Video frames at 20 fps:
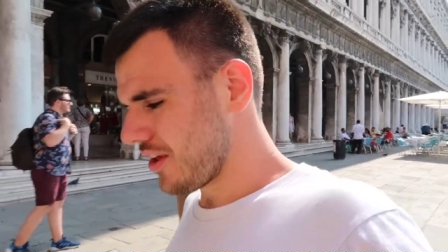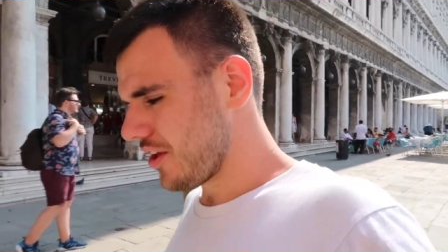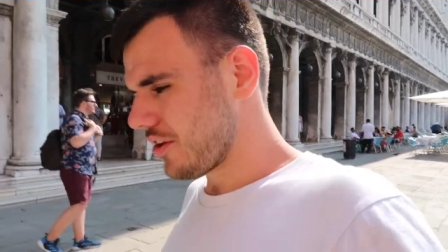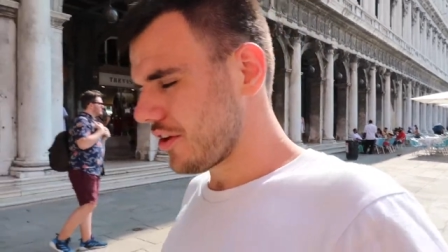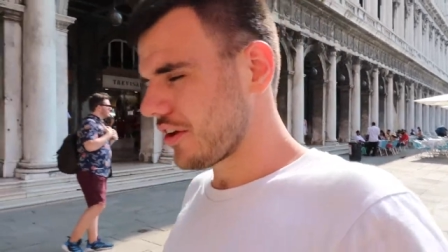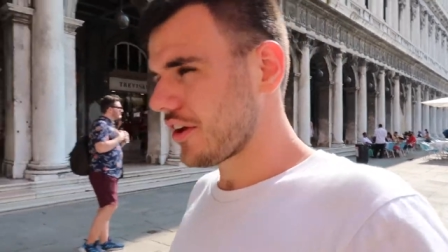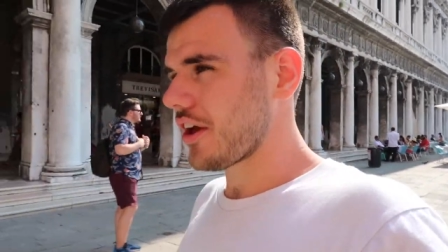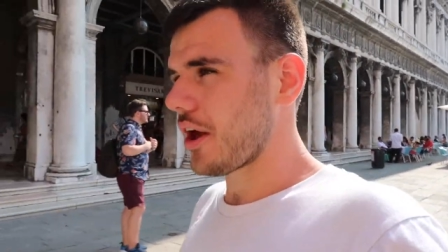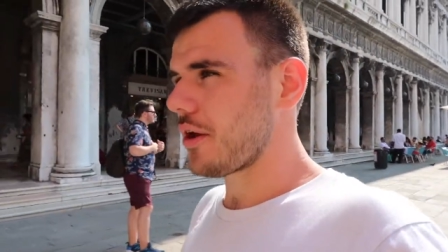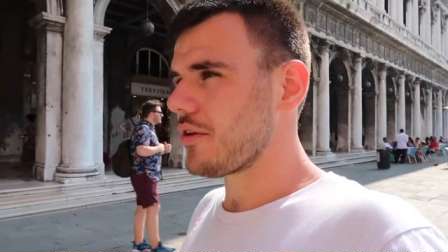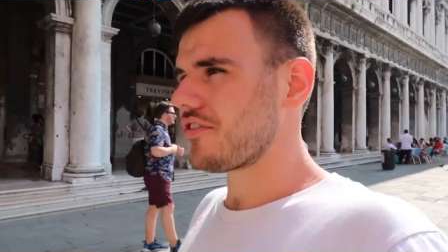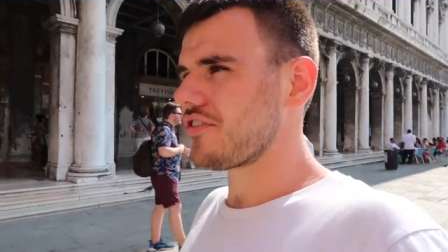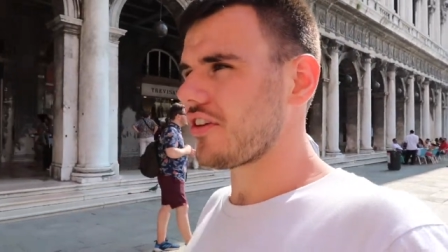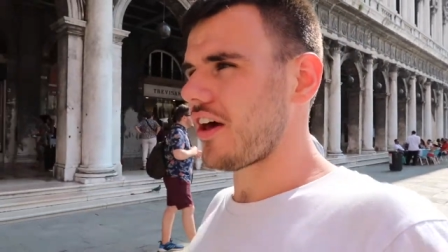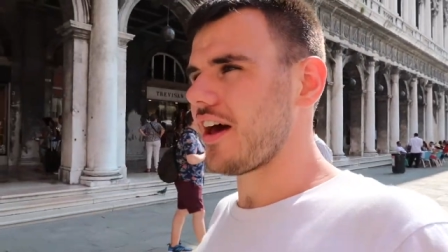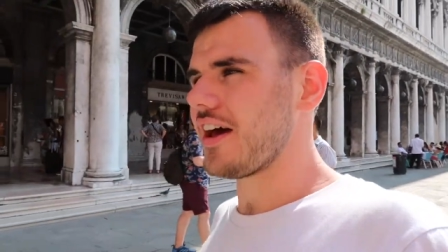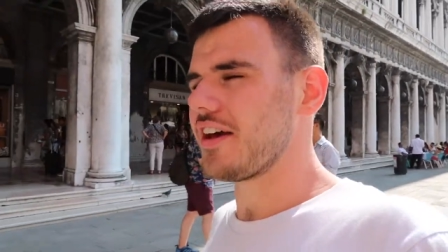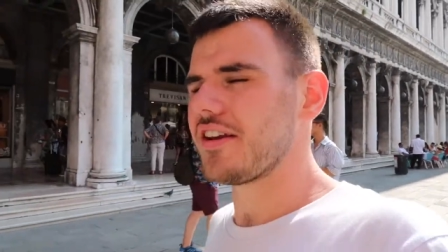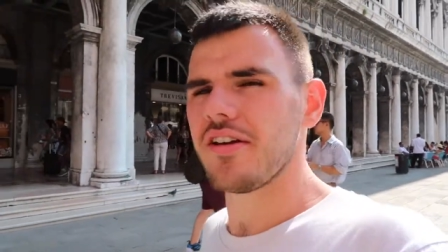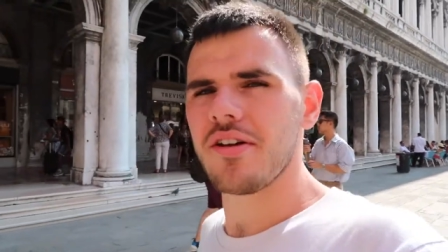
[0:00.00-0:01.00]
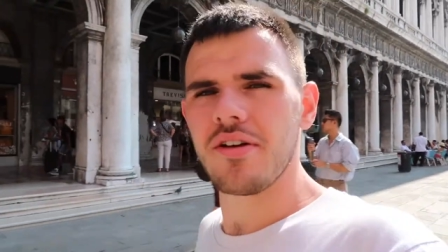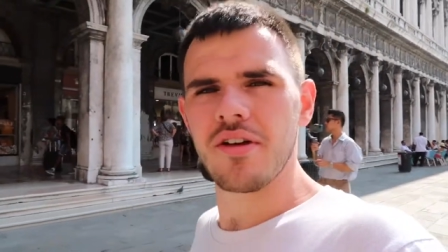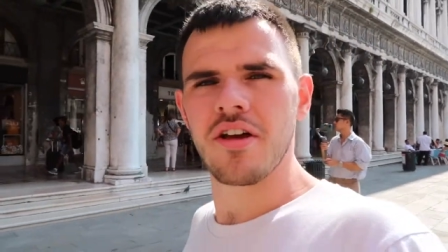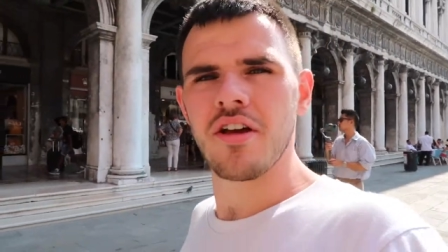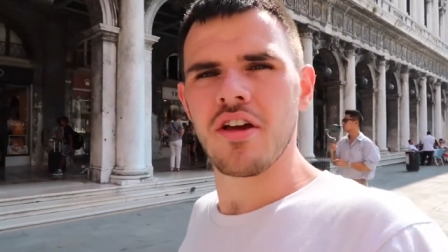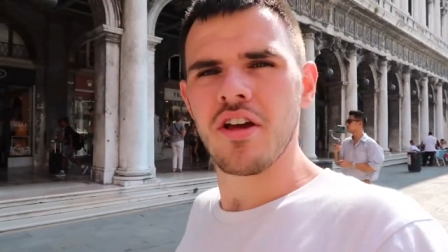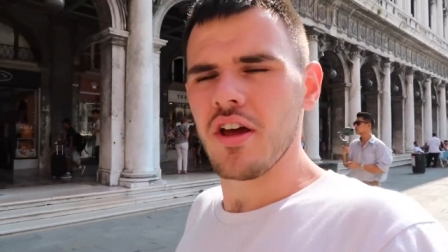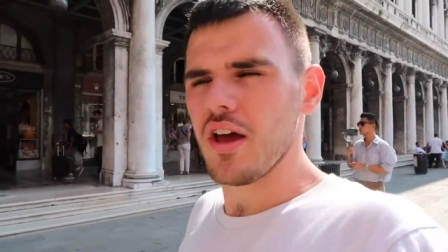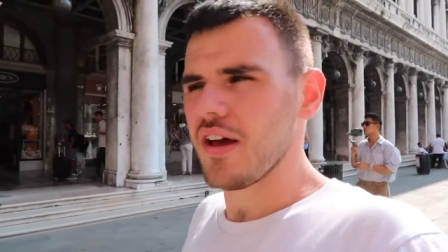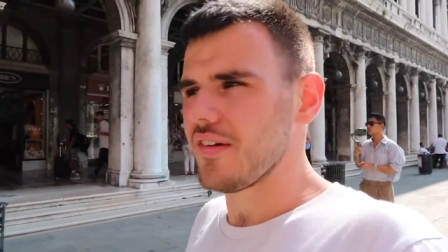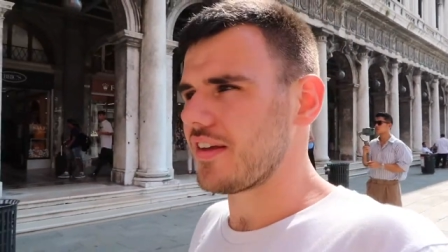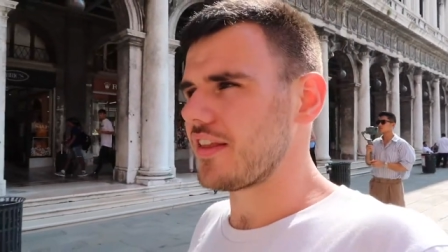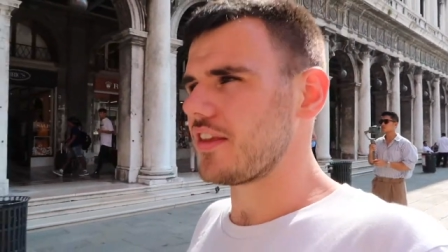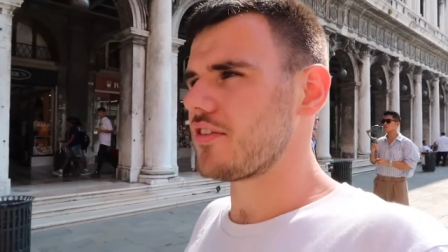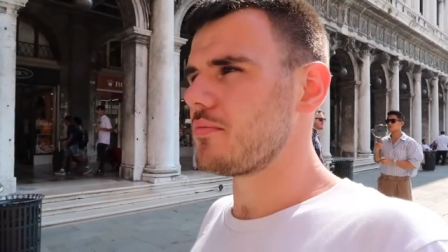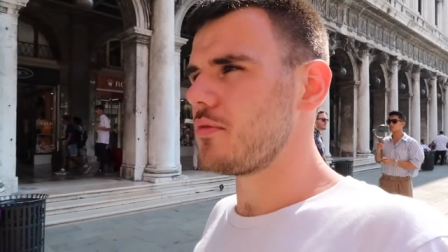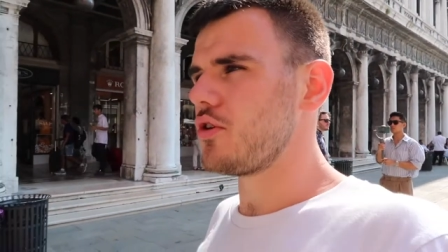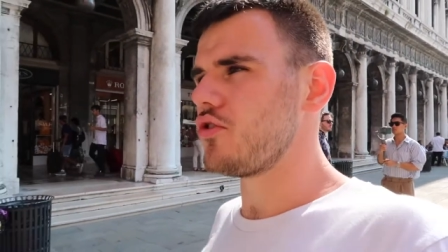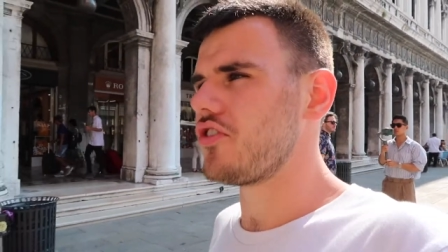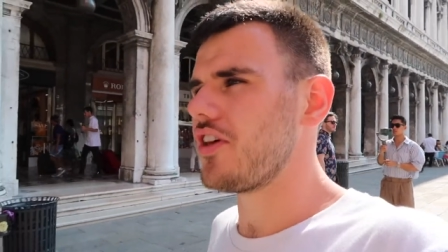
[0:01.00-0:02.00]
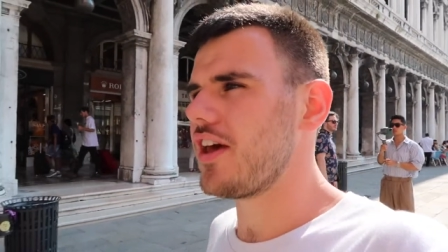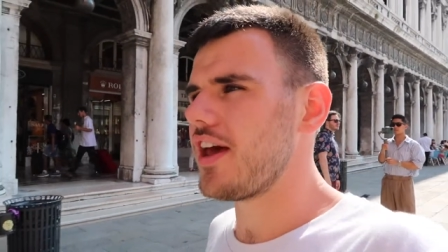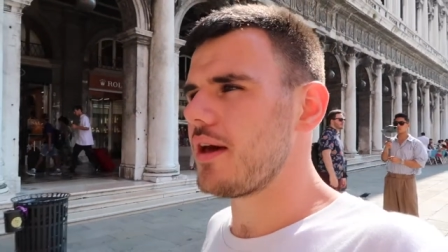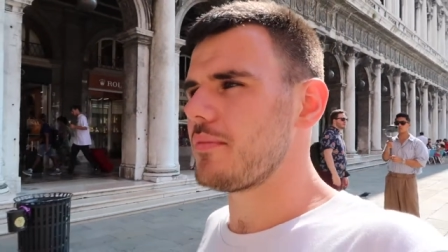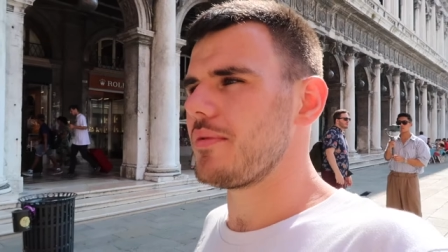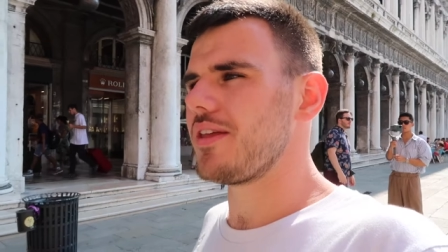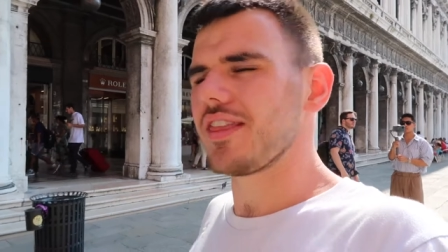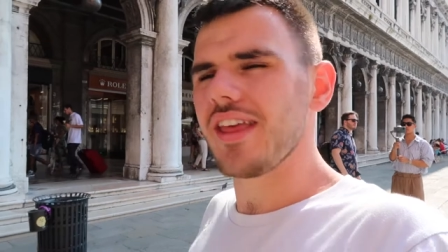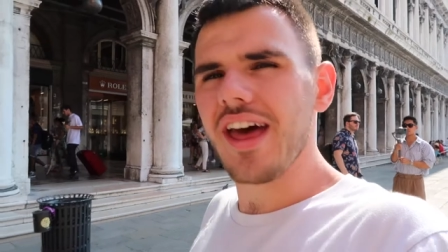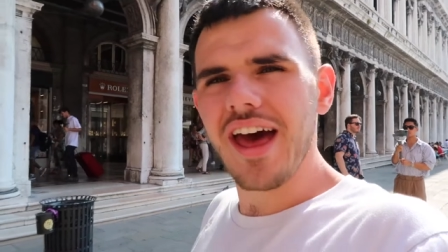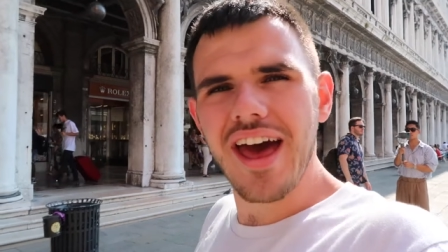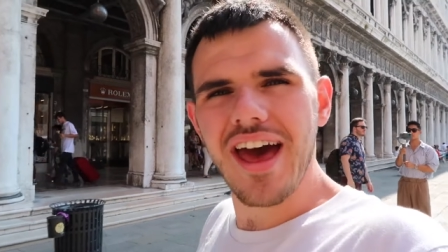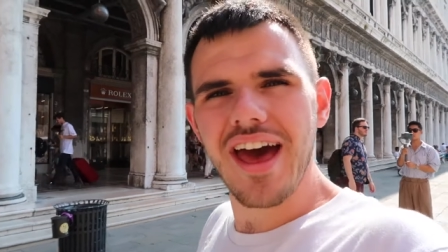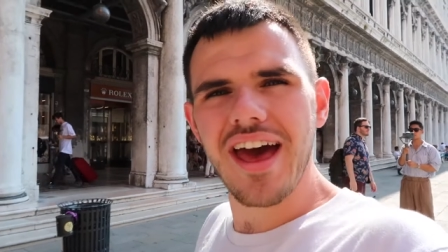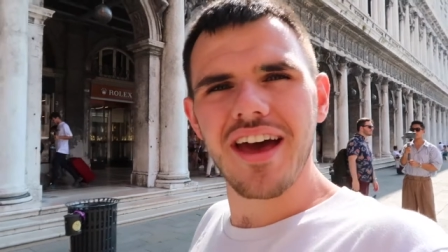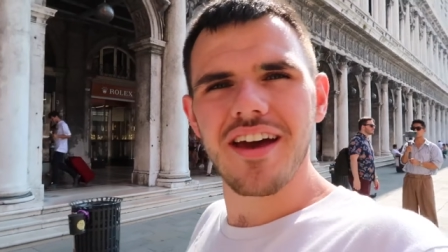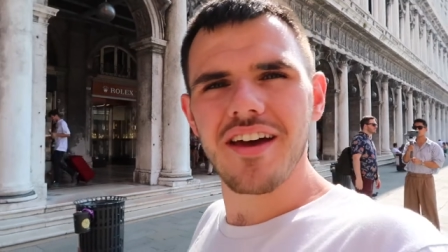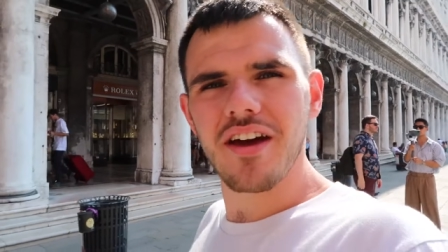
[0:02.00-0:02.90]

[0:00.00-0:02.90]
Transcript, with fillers: You can go inside. I think there's a museum in there,